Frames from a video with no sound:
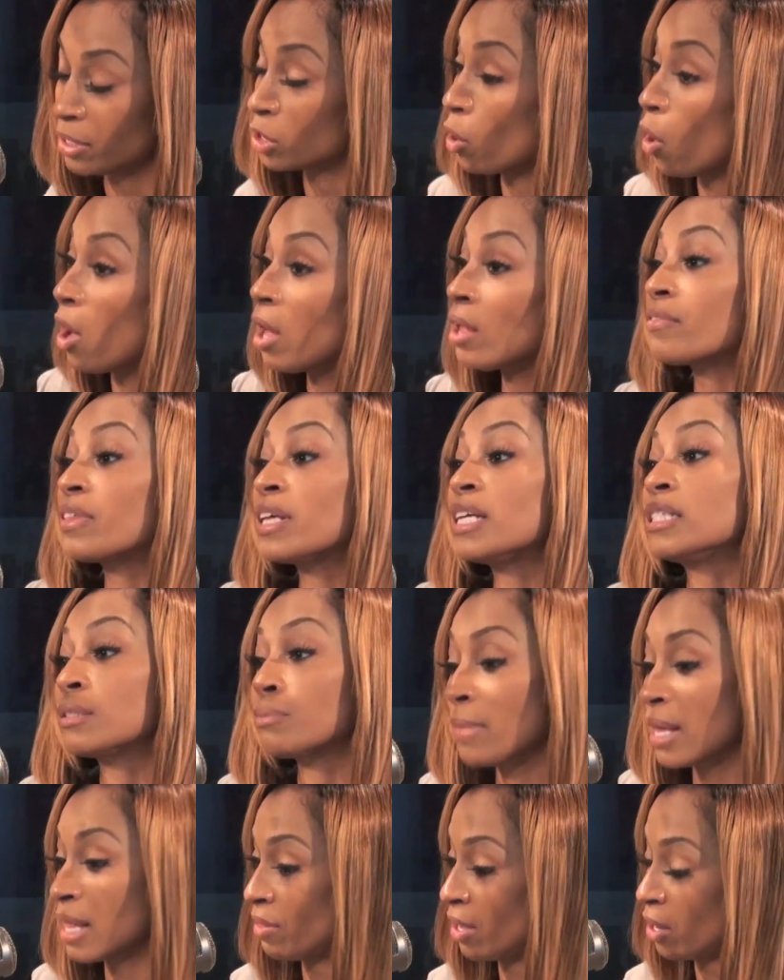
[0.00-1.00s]
So all these
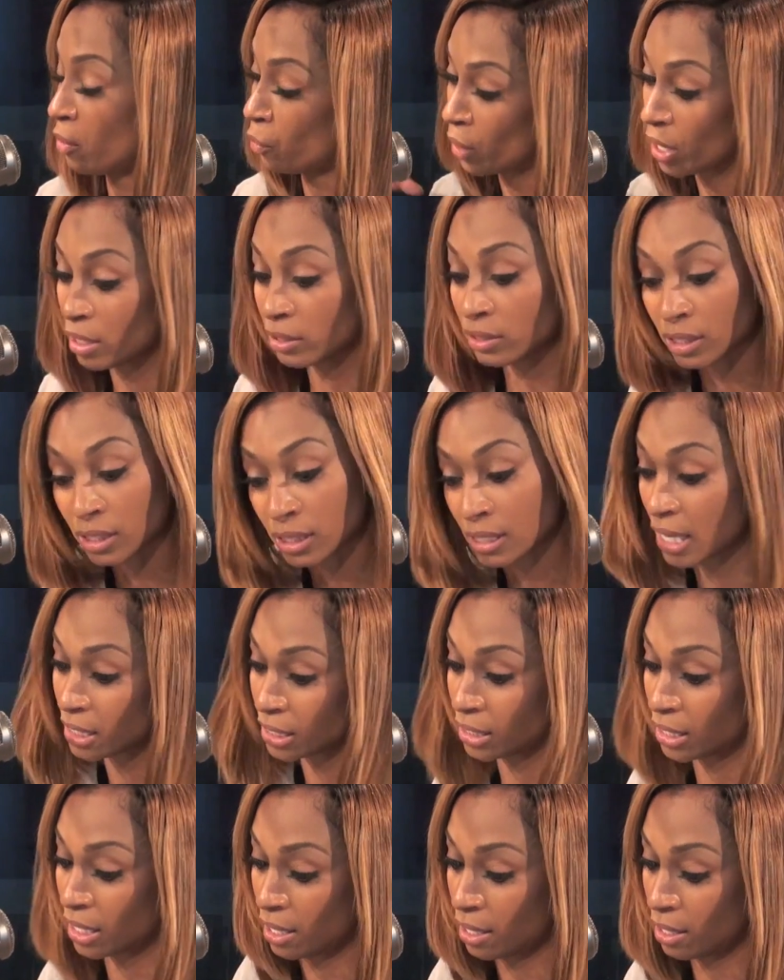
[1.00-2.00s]
men that we are
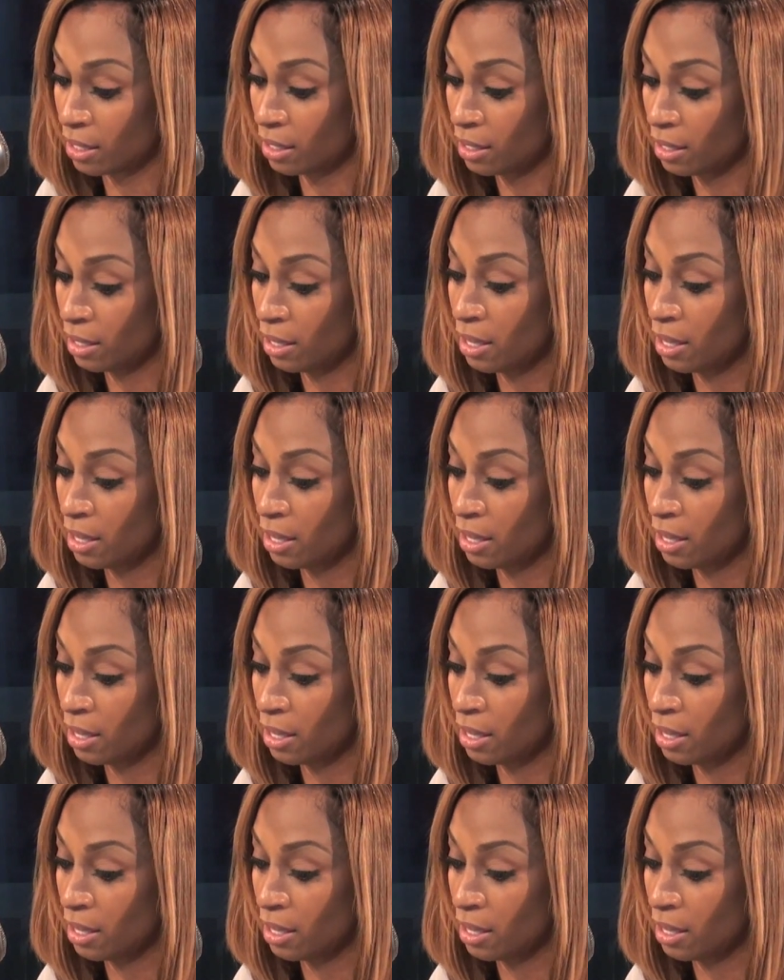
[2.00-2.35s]
discussing,